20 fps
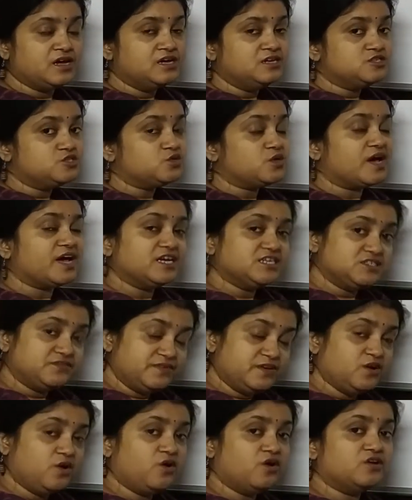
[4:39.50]
So as
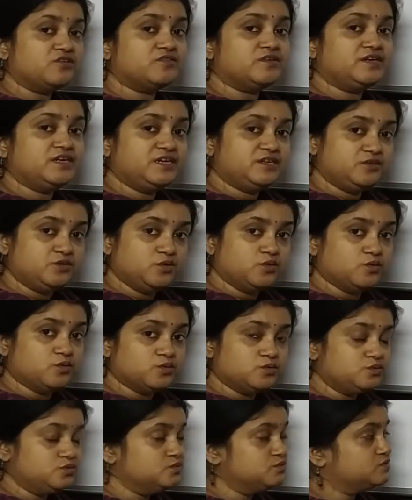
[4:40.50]
we already
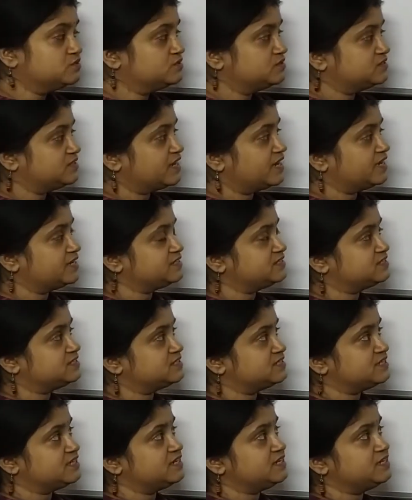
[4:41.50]
know that
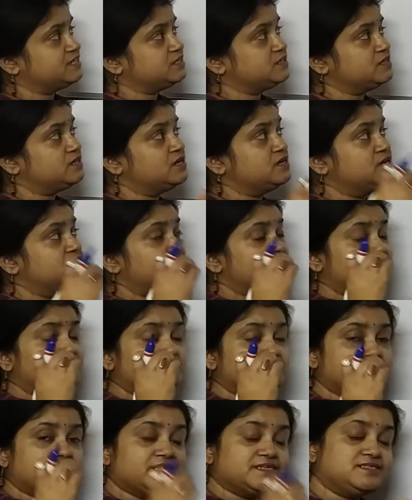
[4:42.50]
in
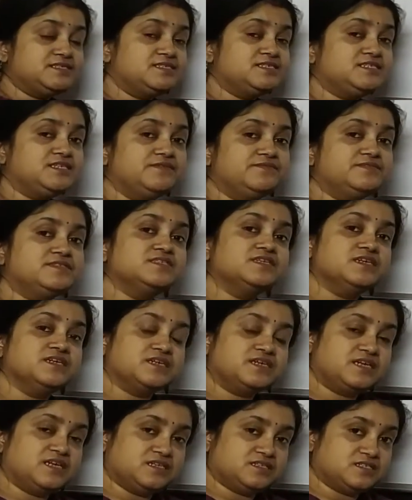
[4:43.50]
resistive
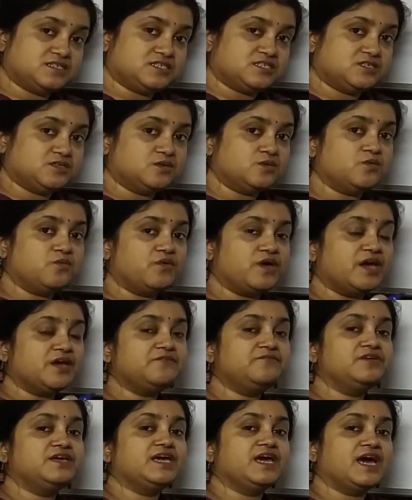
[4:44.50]
circuits where
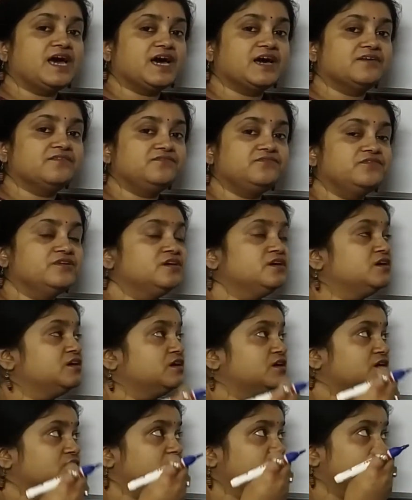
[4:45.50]
we have
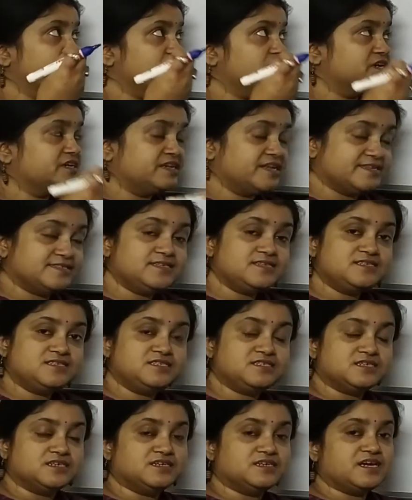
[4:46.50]
a
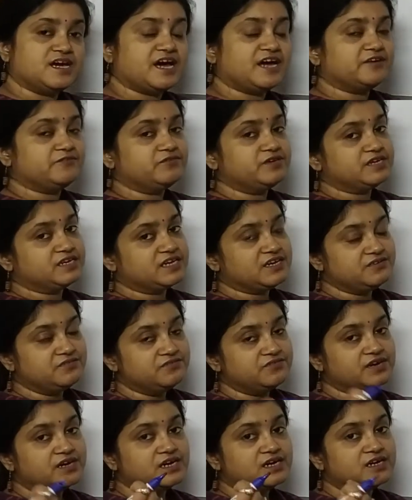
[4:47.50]
resistor and we give
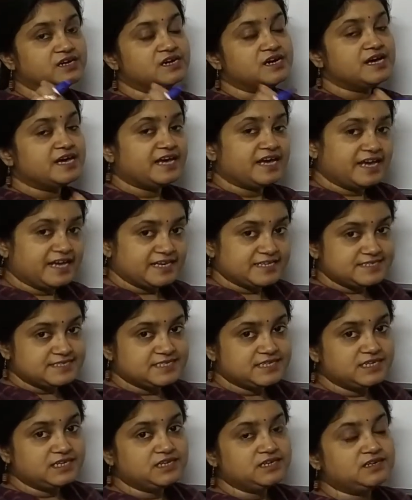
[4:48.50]
a
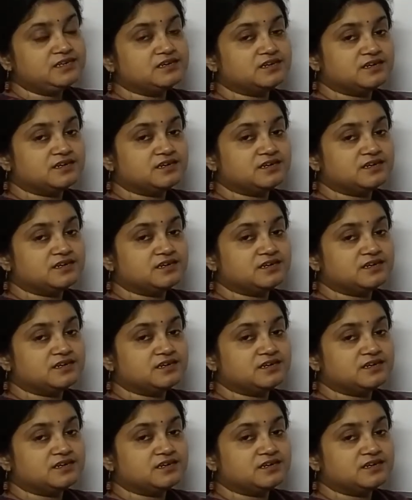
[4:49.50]
AC